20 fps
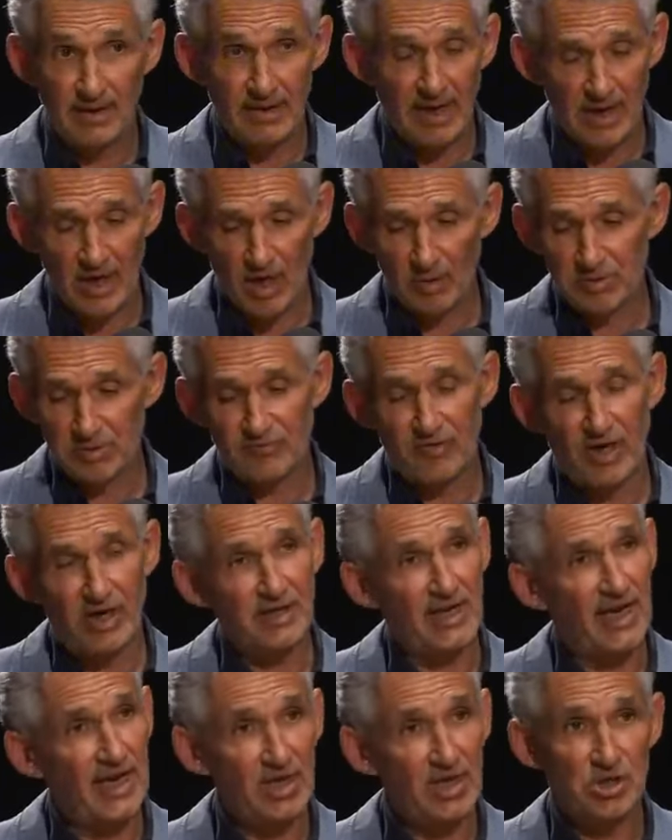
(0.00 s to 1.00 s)
That helps
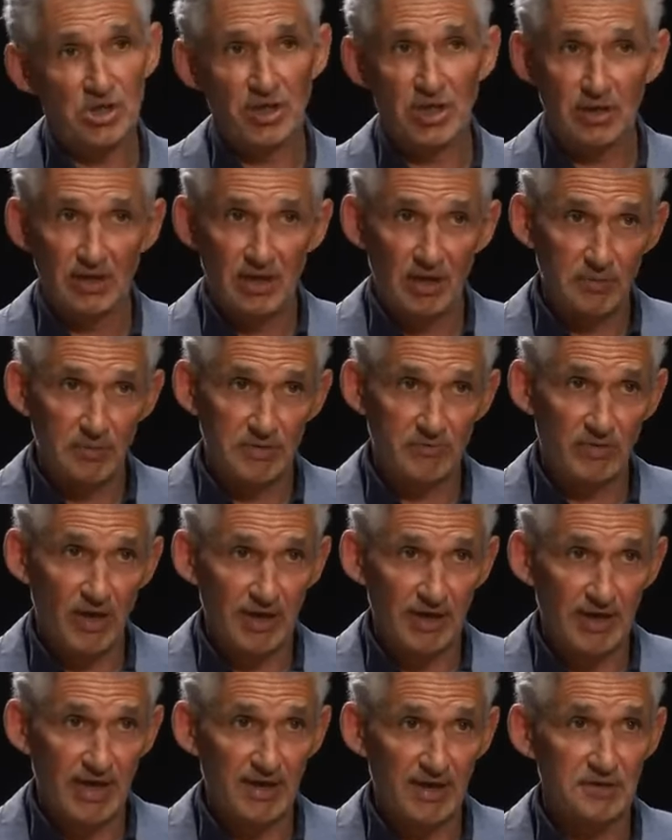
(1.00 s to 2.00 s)
fight aging, helps
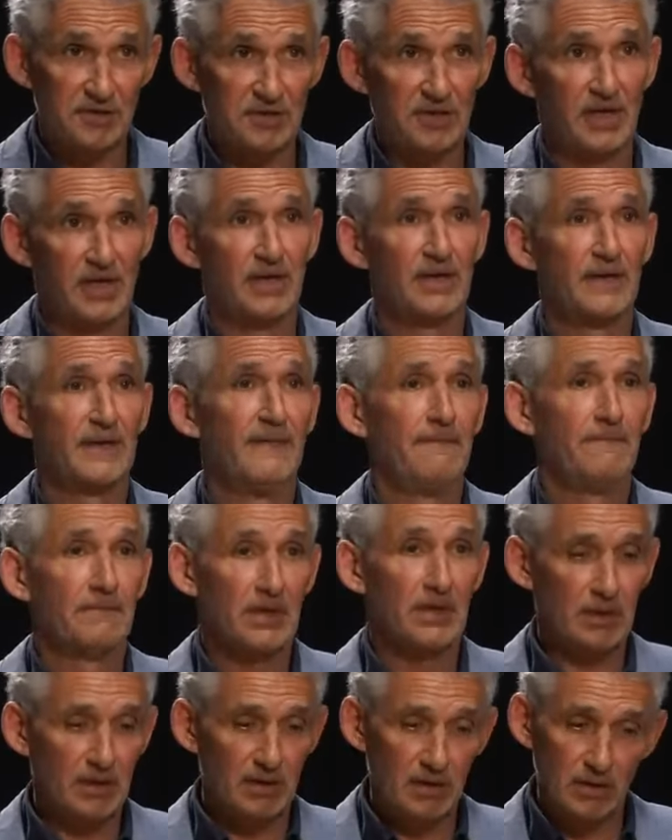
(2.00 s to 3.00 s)
fight cancer,
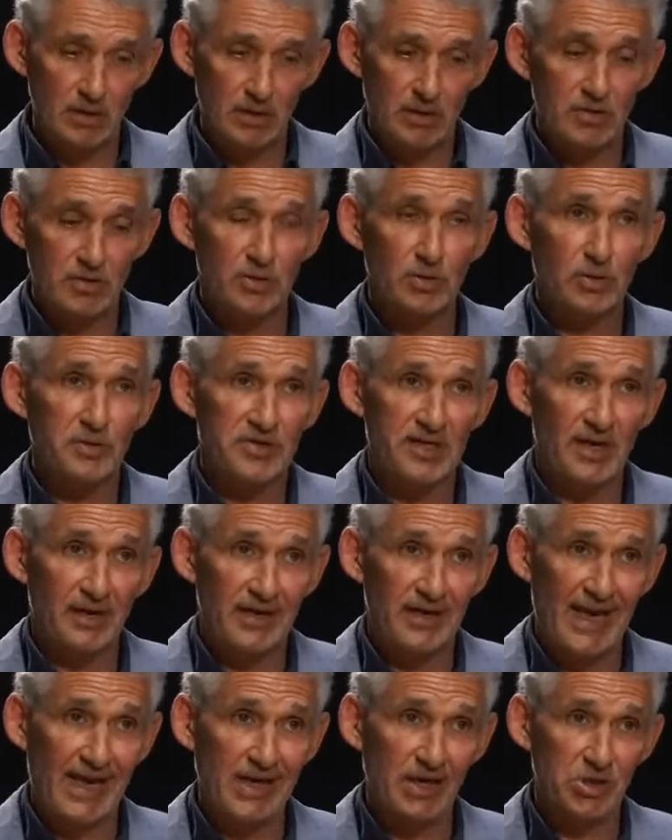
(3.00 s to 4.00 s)
sorts
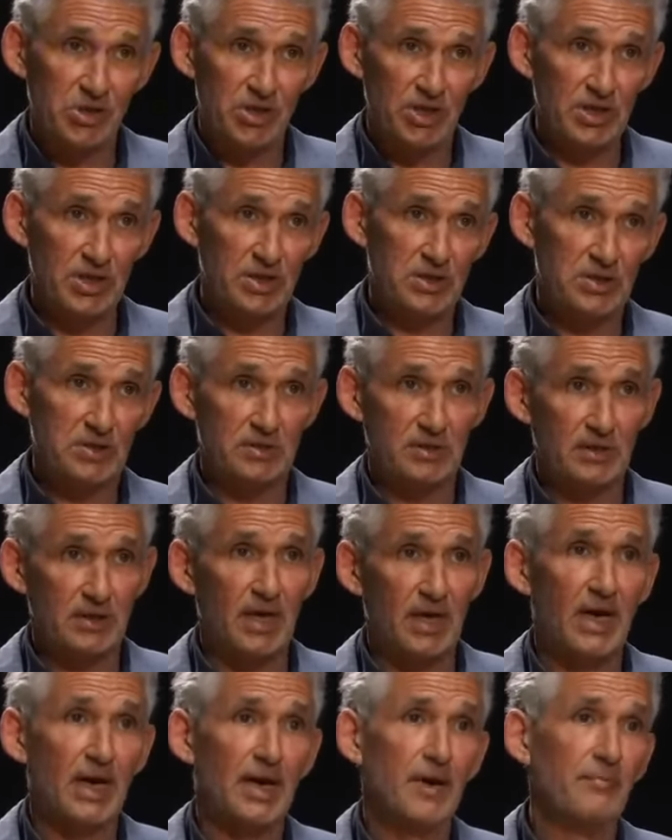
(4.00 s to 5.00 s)
out allergies,
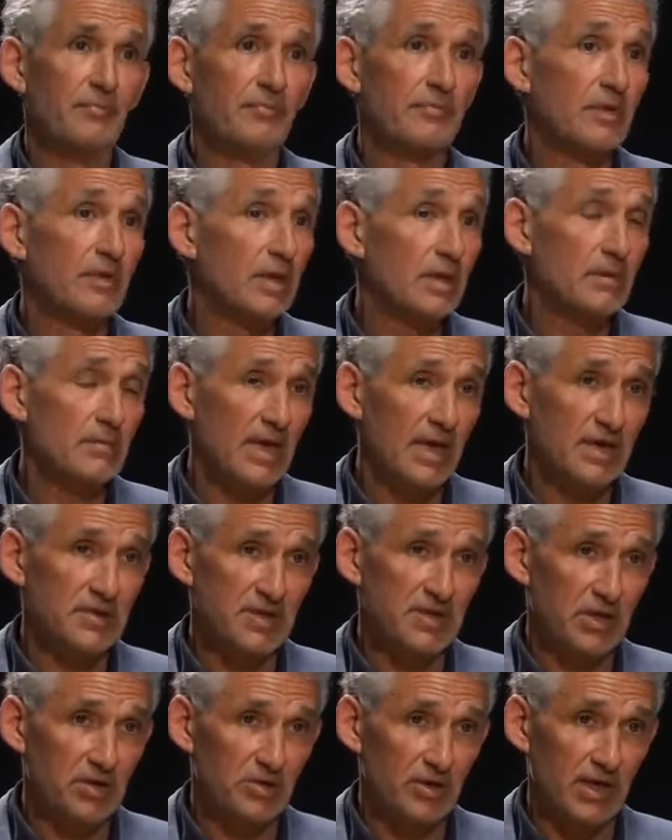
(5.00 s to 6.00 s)
um,
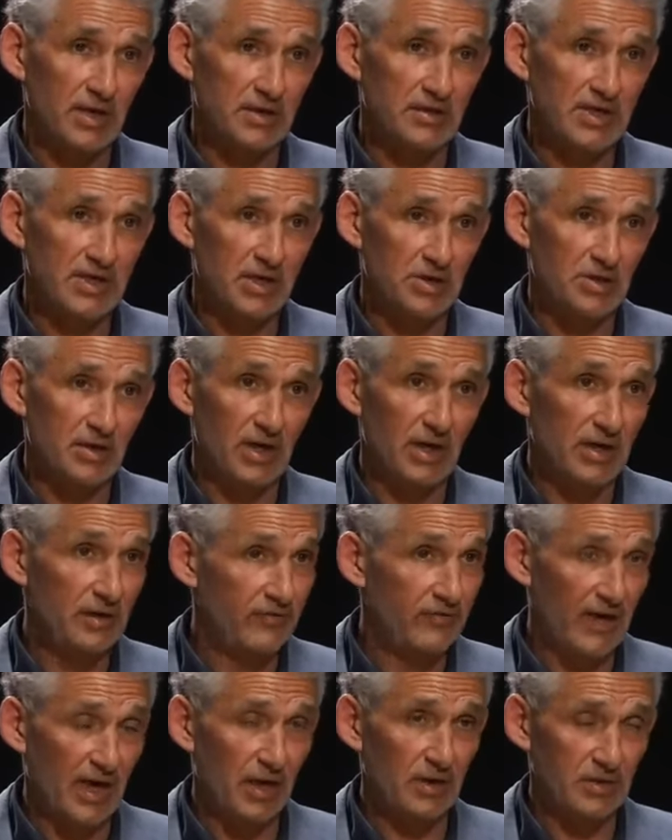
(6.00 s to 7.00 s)
etc., etc.,
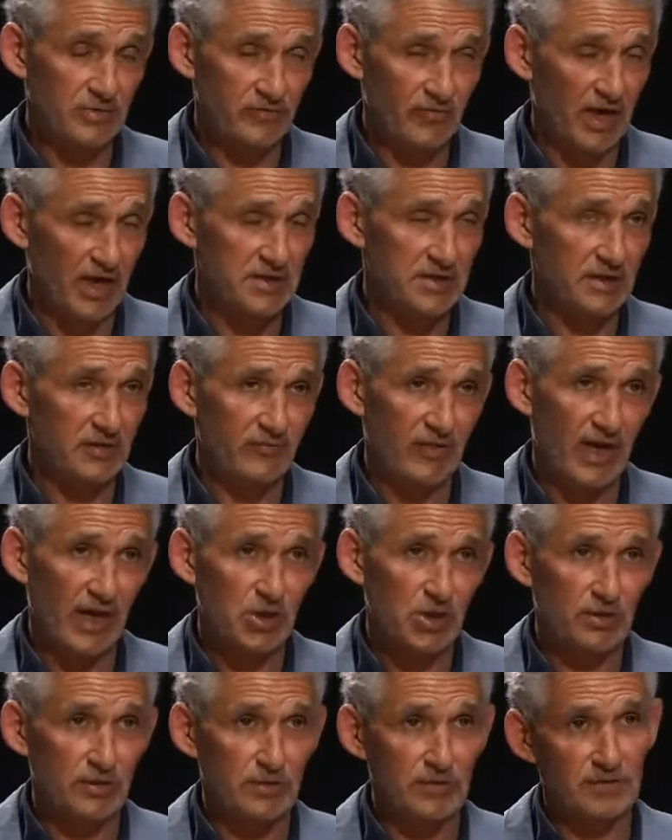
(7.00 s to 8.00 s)
fights
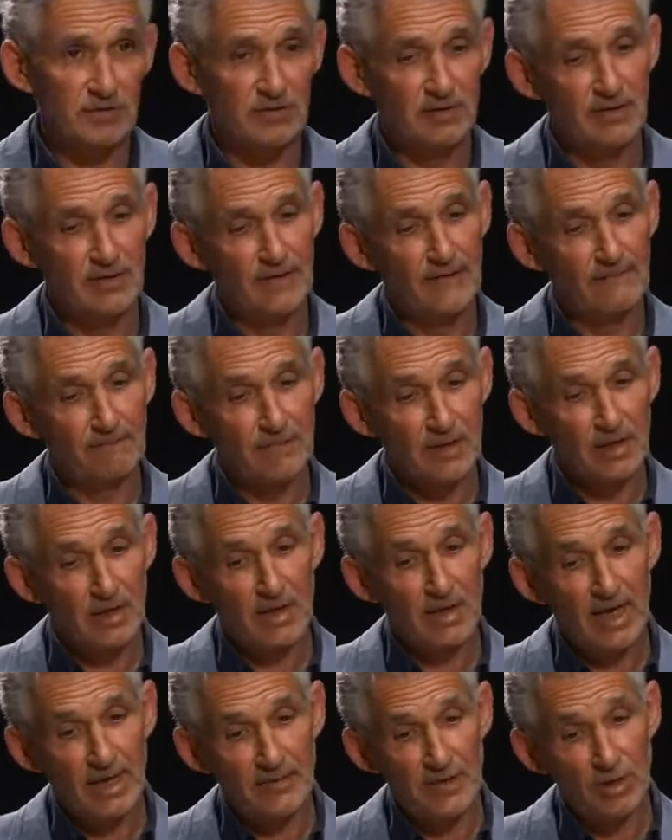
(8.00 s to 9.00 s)
infections.
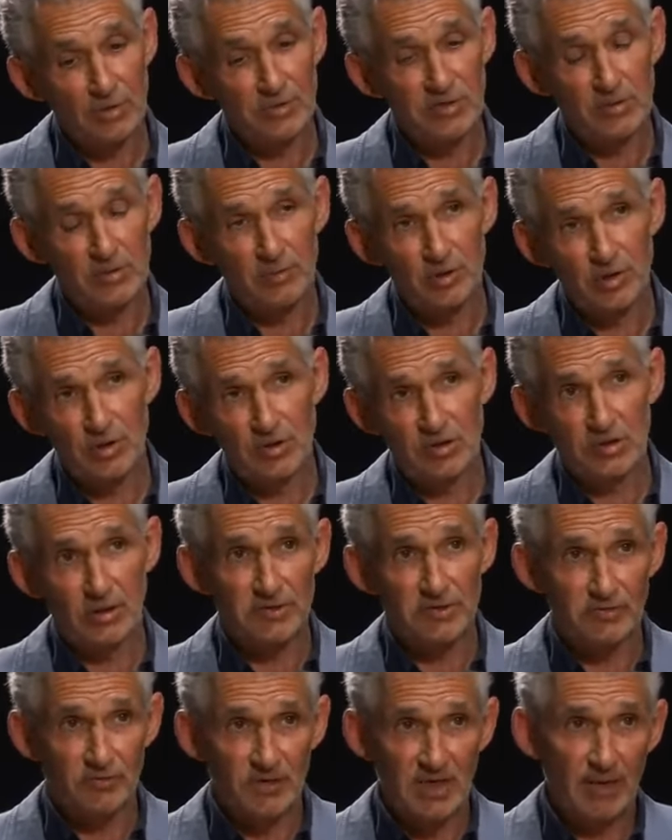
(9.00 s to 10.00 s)
And they also produce
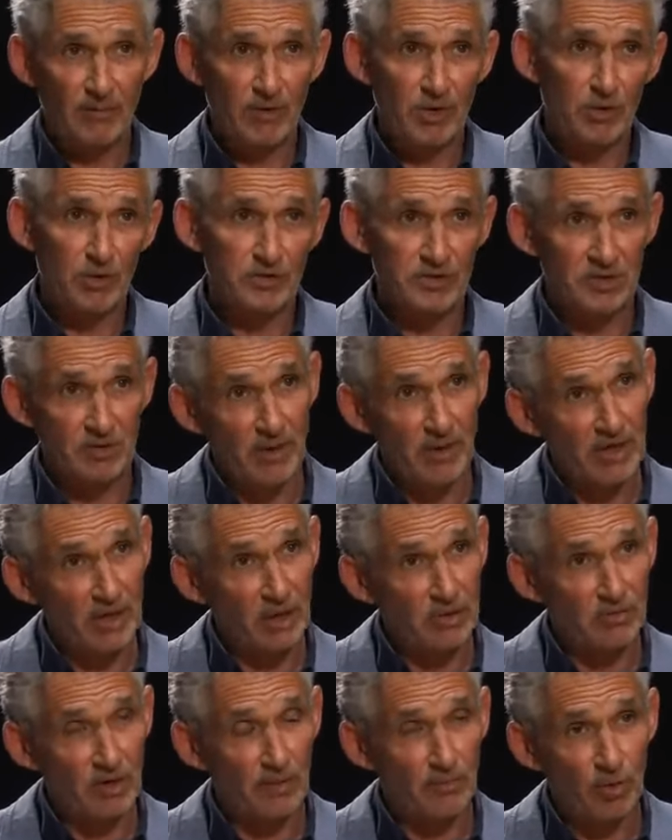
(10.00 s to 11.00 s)
lots of chemicals that might
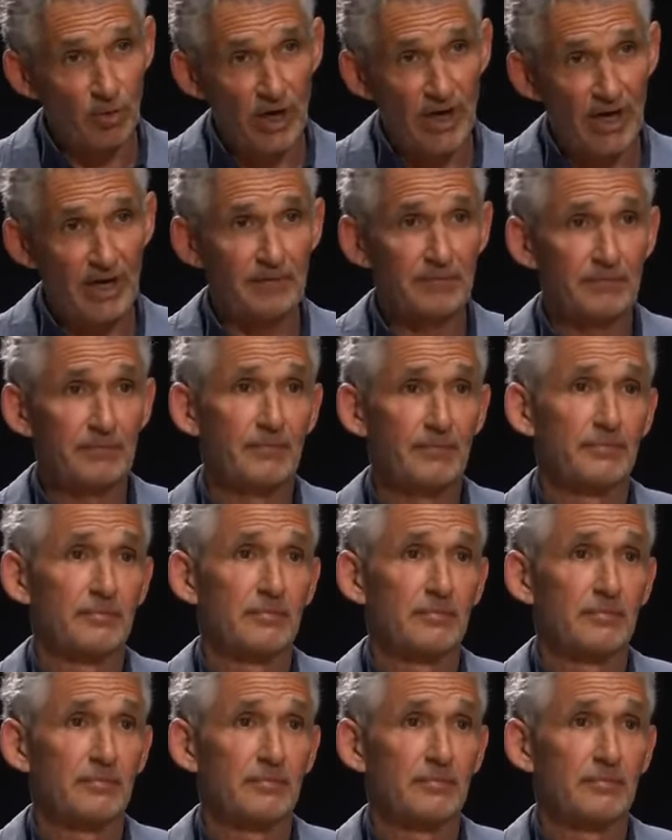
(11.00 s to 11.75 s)
go to our brain.